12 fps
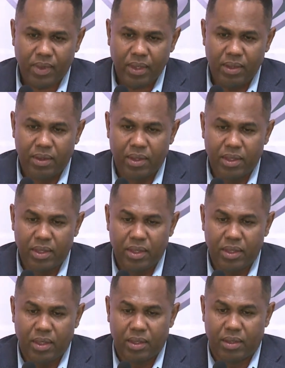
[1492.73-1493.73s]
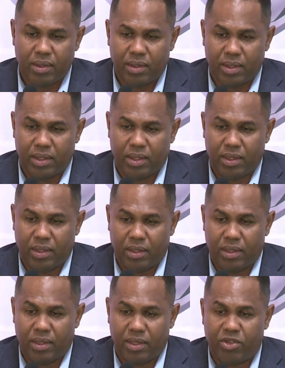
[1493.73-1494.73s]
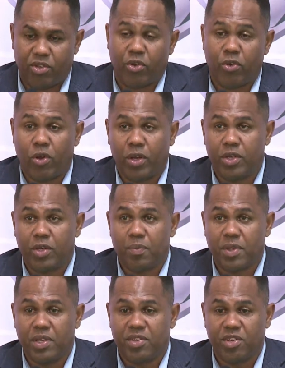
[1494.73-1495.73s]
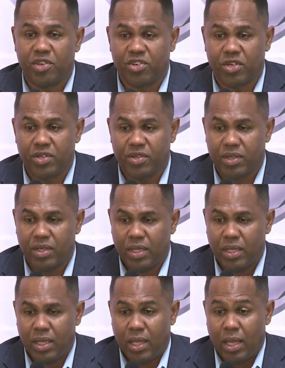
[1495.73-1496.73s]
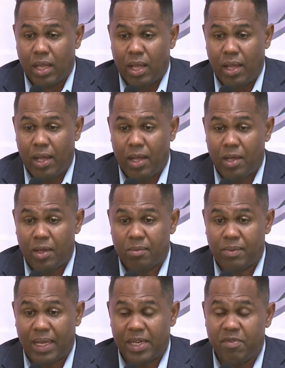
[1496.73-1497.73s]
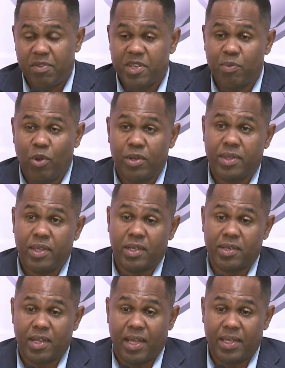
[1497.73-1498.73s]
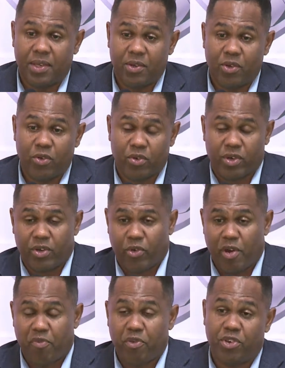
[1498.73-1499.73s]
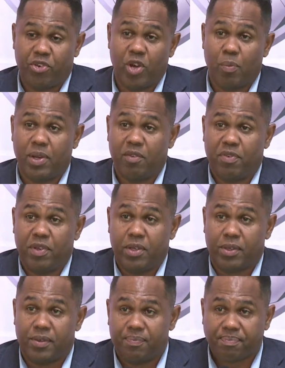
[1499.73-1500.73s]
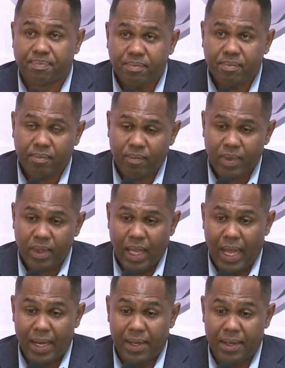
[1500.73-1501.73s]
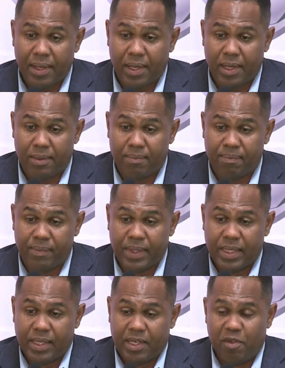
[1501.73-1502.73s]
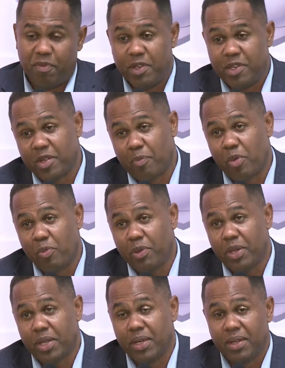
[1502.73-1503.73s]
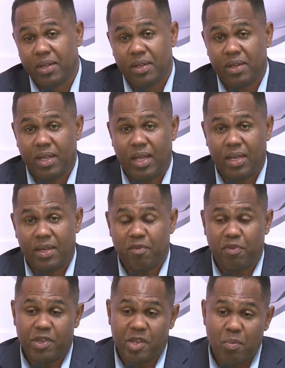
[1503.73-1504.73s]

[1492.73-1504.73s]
the turnaround in terms of decisions, And even small things like, the referee showing up at the field. And the fields are prepared. And the fields are